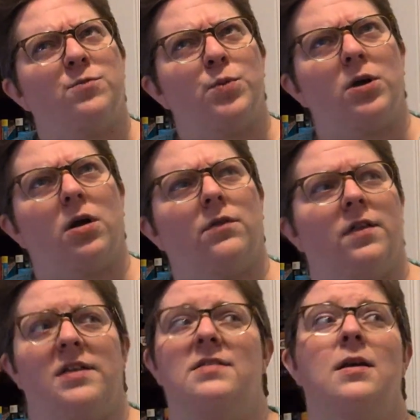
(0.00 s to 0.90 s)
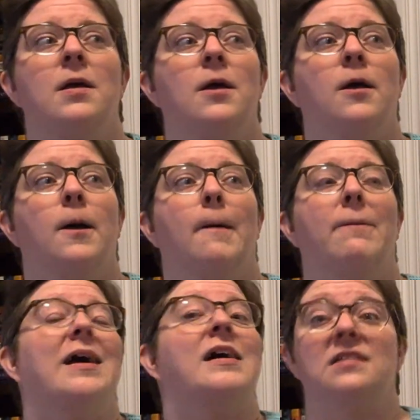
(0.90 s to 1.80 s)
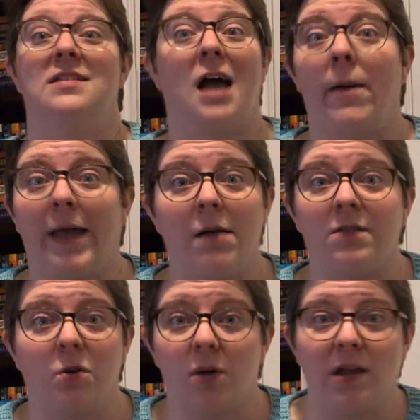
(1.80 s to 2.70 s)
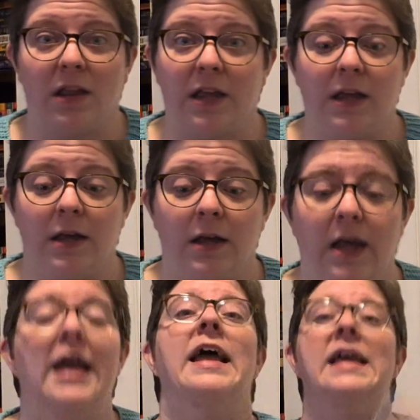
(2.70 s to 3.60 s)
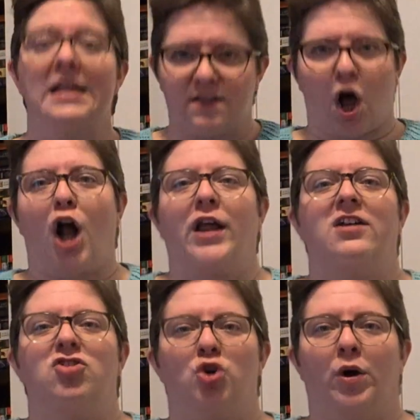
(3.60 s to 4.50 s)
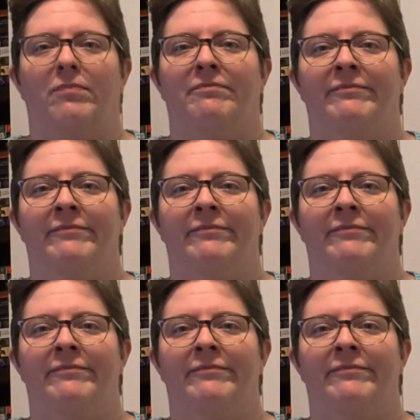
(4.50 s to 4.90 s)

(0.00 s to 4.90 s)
book on the list, because it's coming out so quickly, is Onyx Storm.